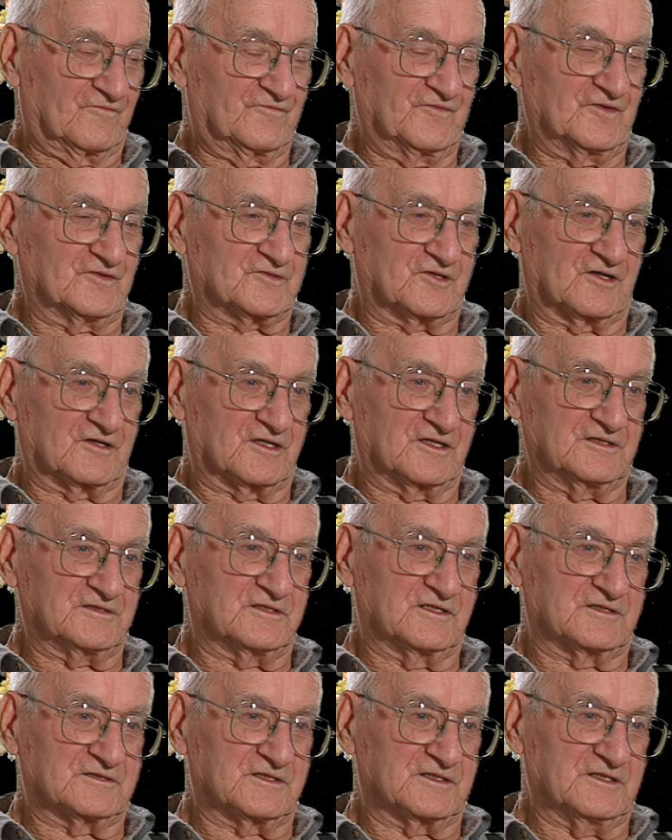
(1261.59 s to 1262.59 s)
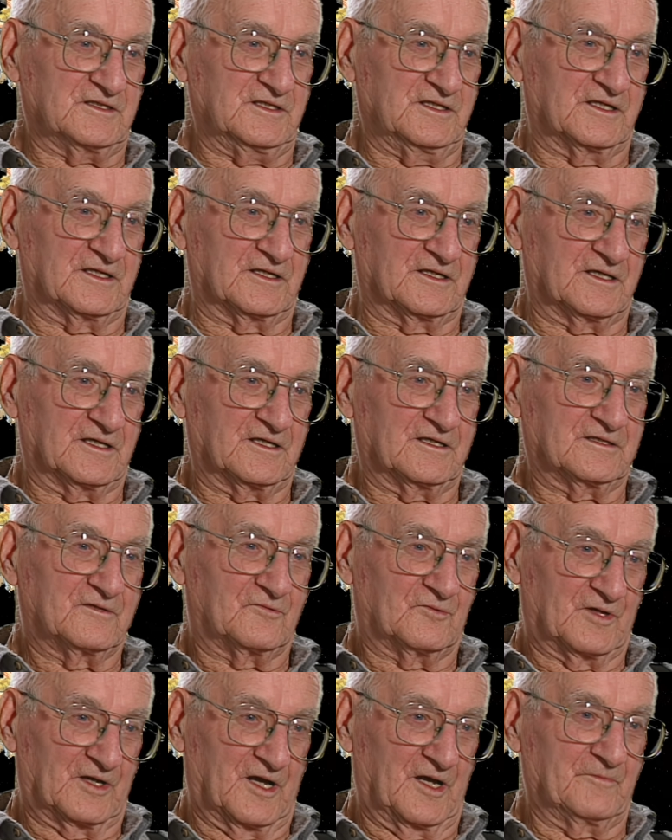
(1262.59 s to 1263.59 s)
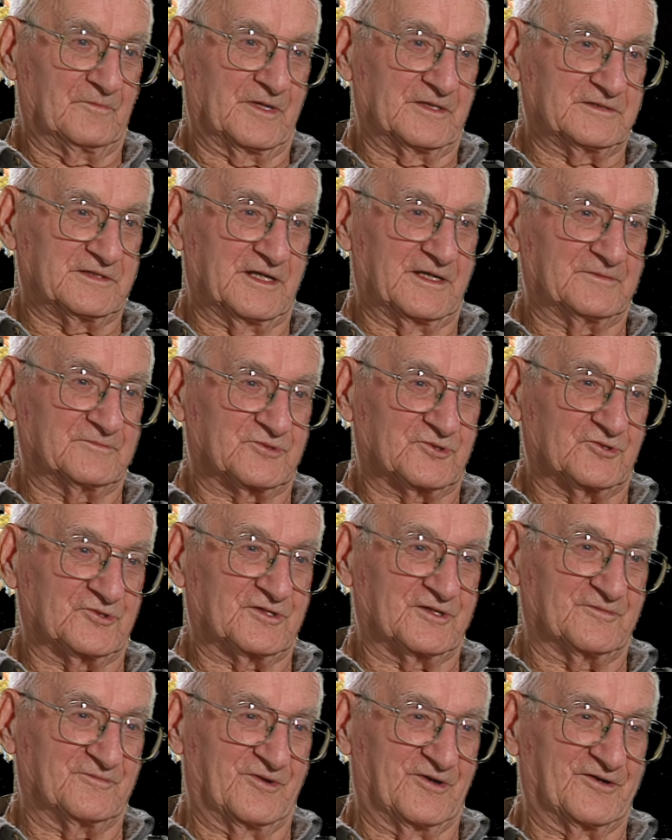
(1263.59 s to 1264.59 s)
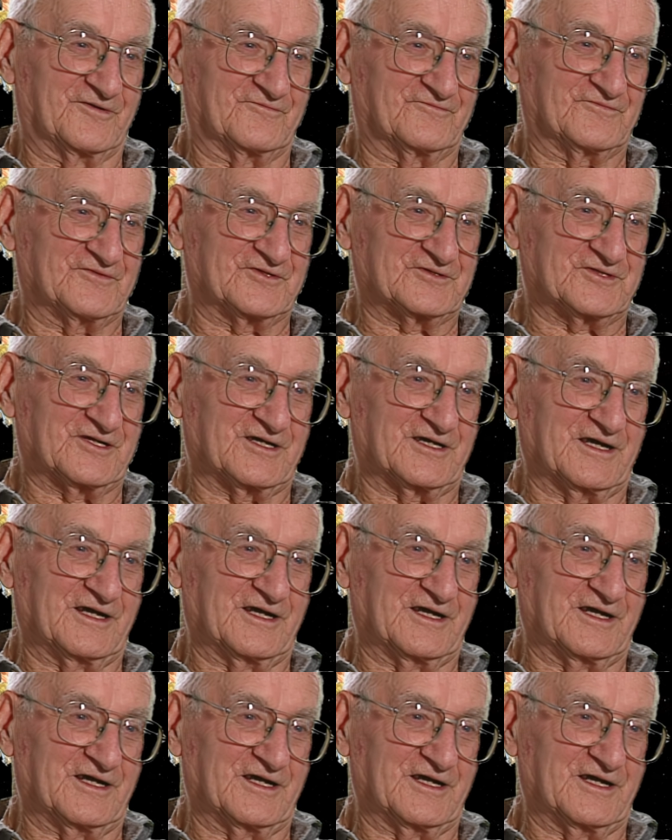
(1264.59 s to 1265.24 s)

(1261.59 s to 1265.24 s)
Filchak, he's not getting any." Well, I made damn sure that Martin Filchak